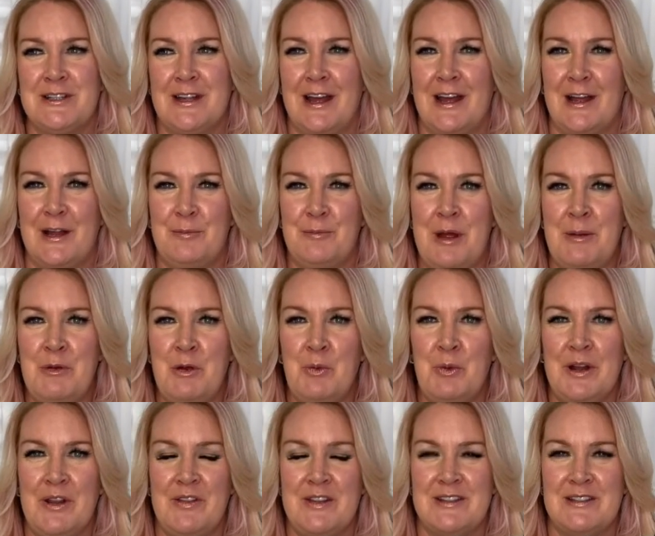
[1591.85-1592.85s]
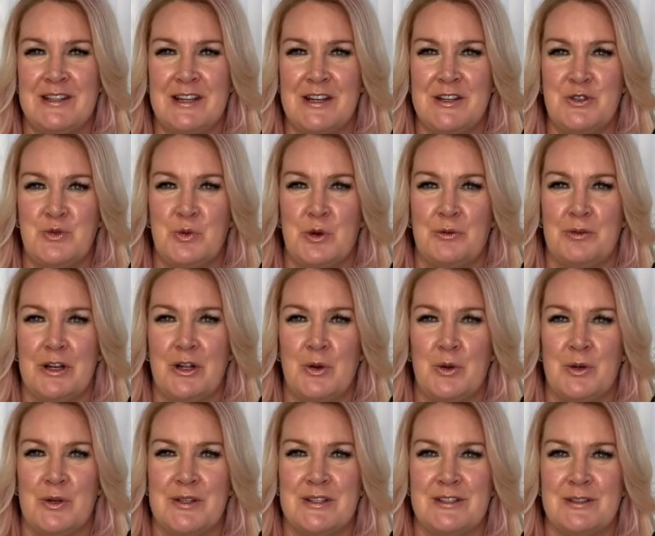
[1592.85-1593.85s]
and maybe one of these days we'll
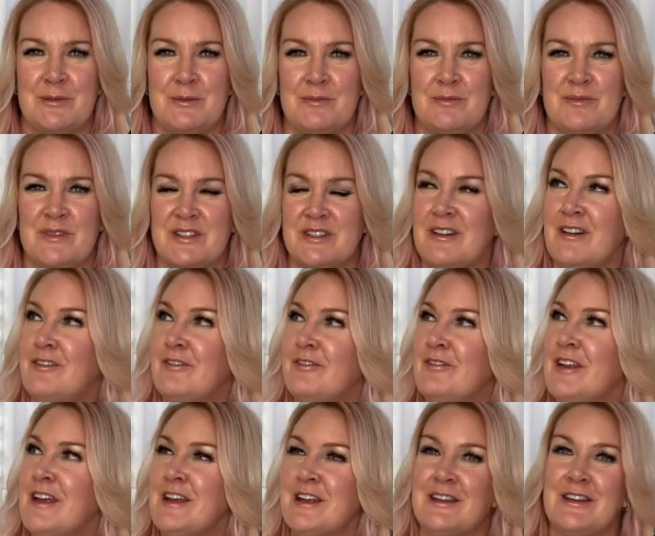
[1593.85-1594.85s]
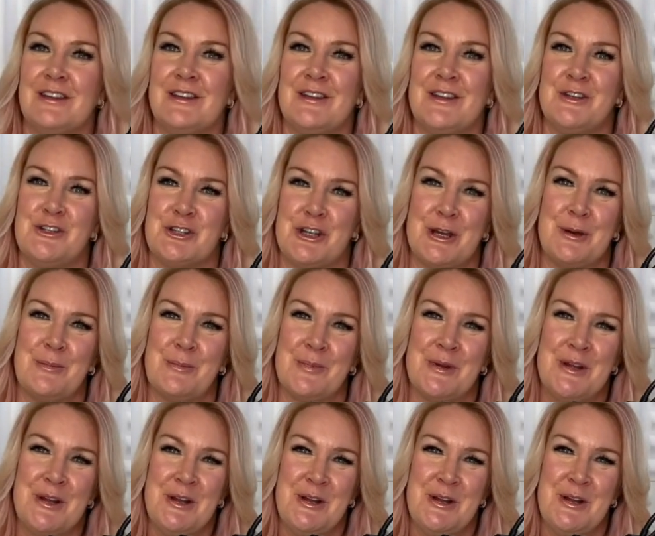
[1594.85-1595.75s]
record some stuff in the gym